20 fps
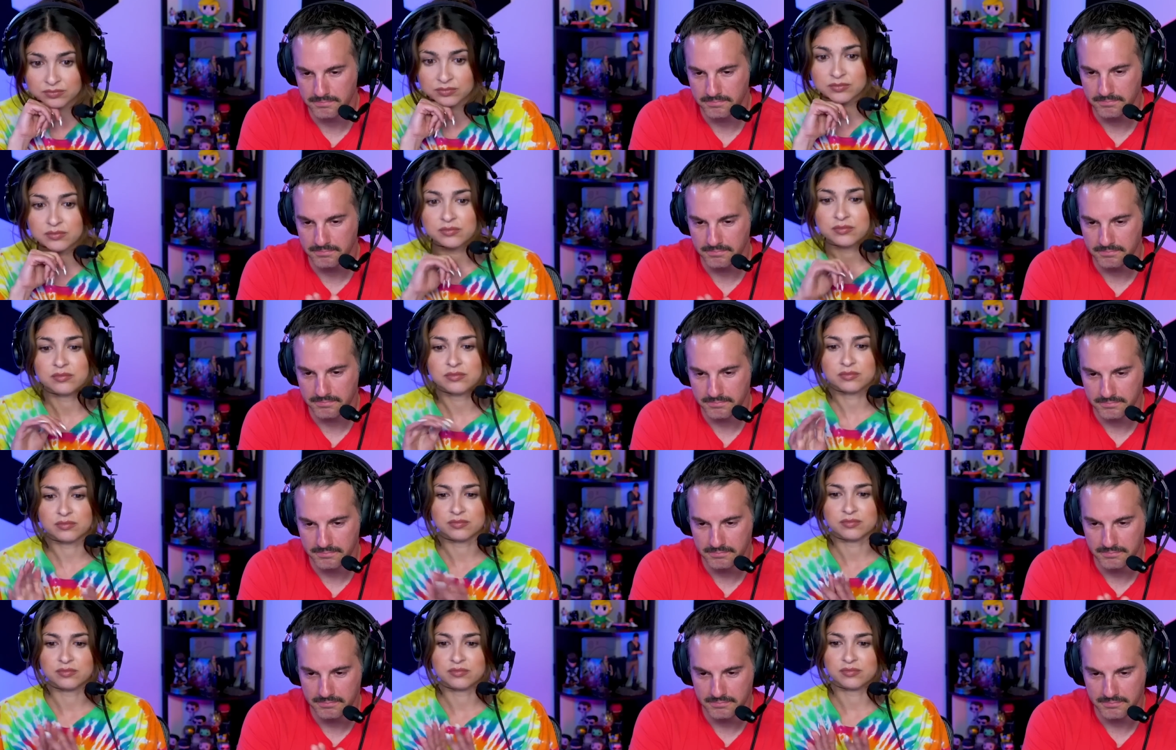
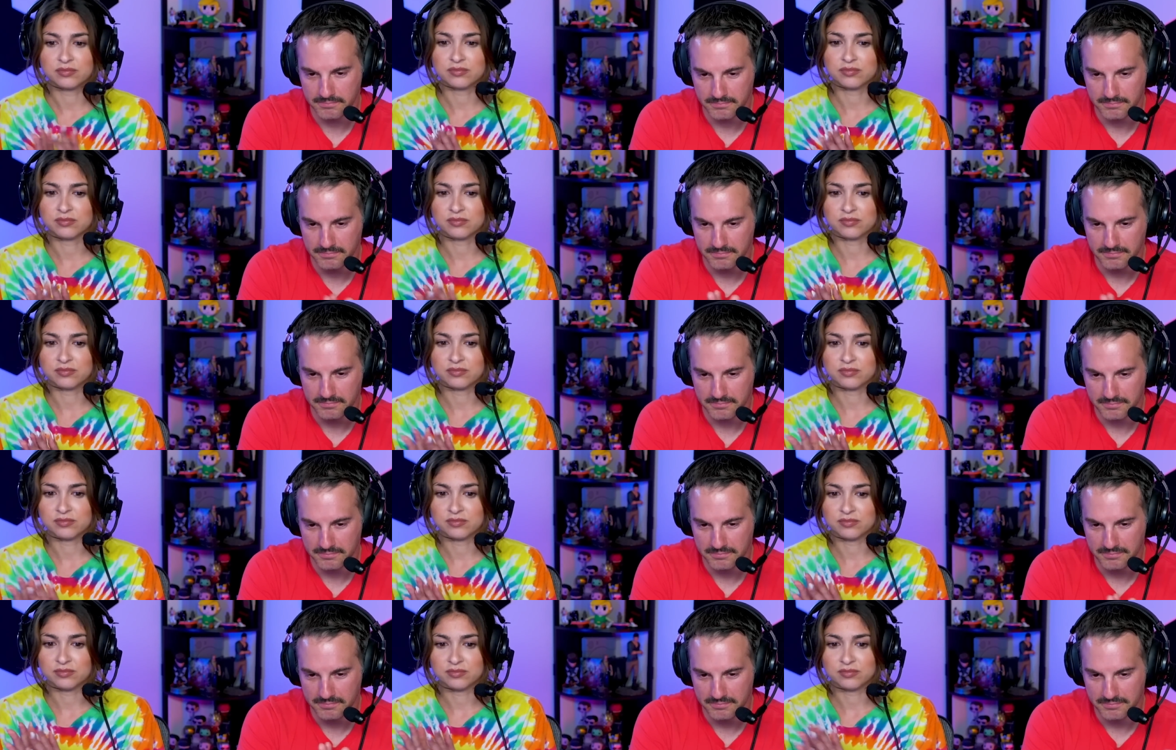
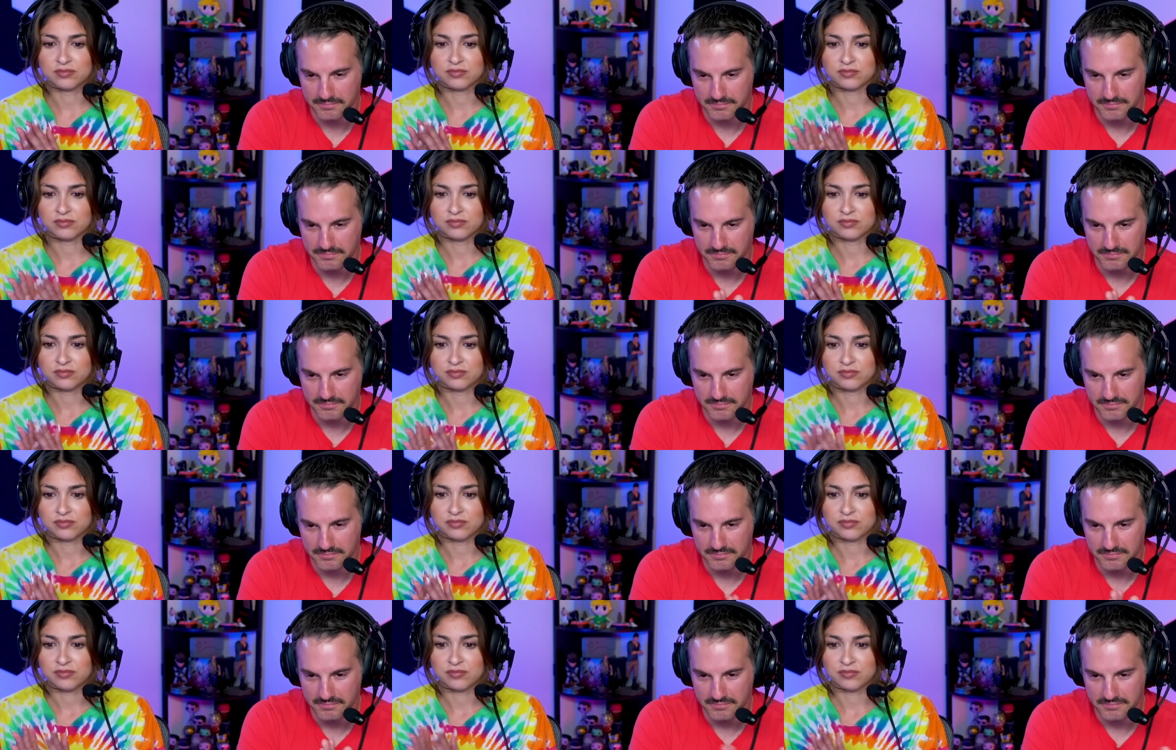
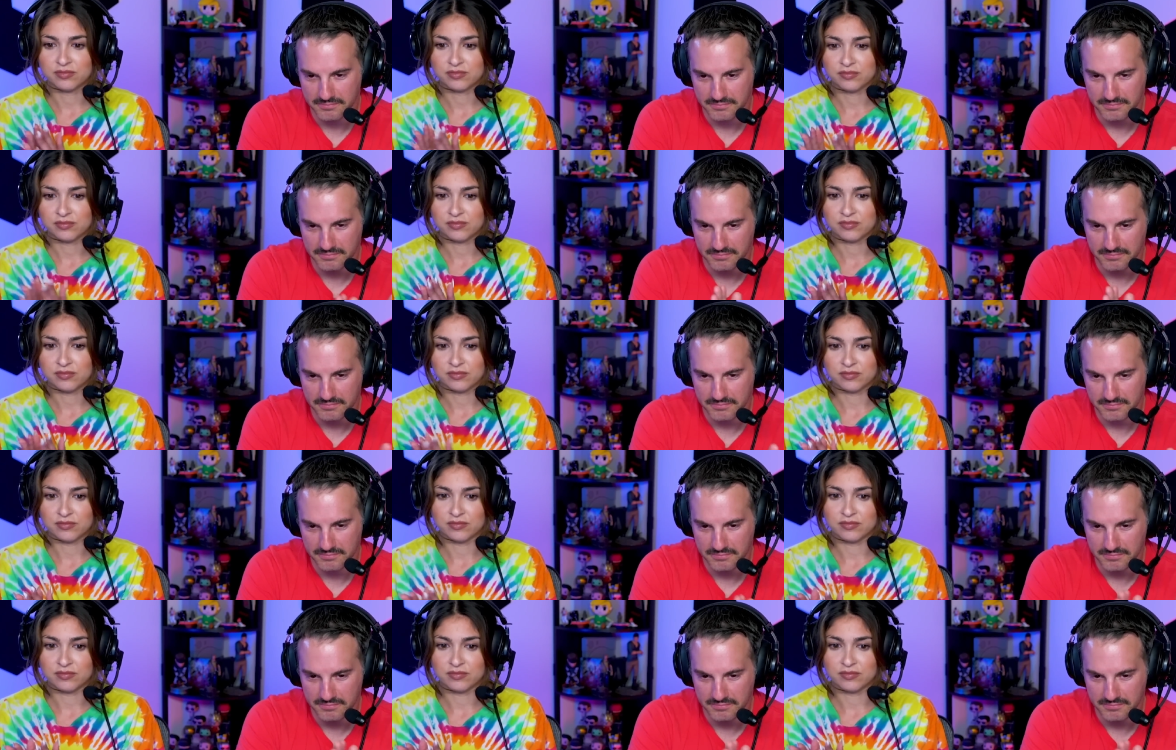[no speech]